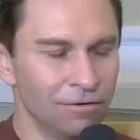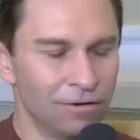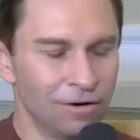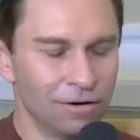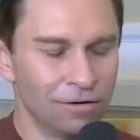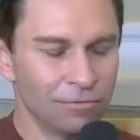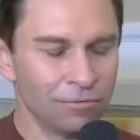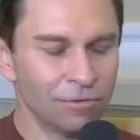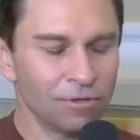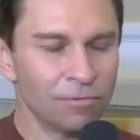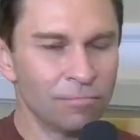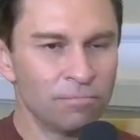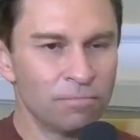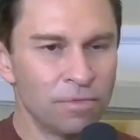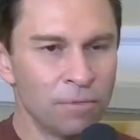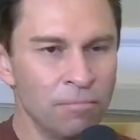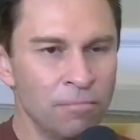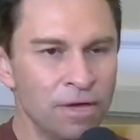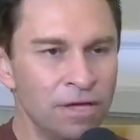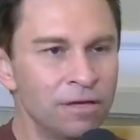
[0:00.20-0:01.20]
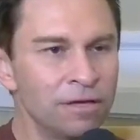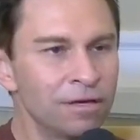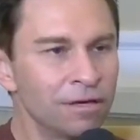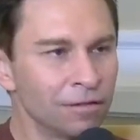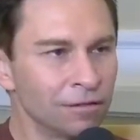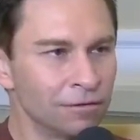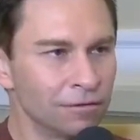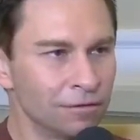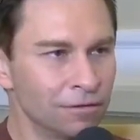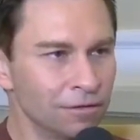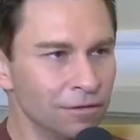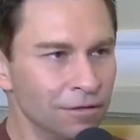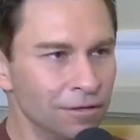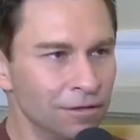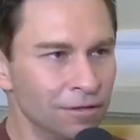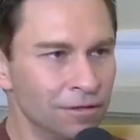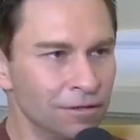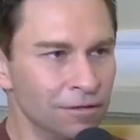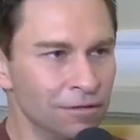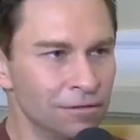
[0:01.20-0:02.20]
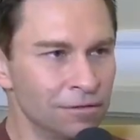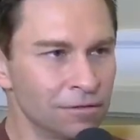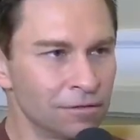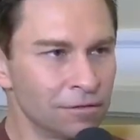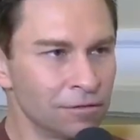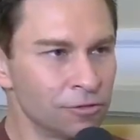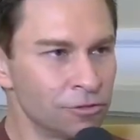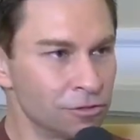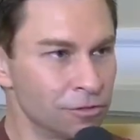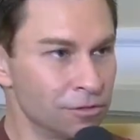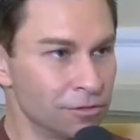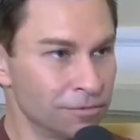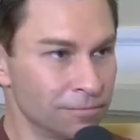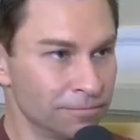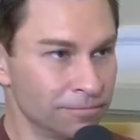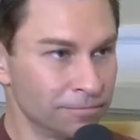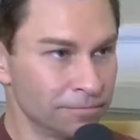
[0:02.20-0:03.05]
Right. Well, the, the big killer is sugar.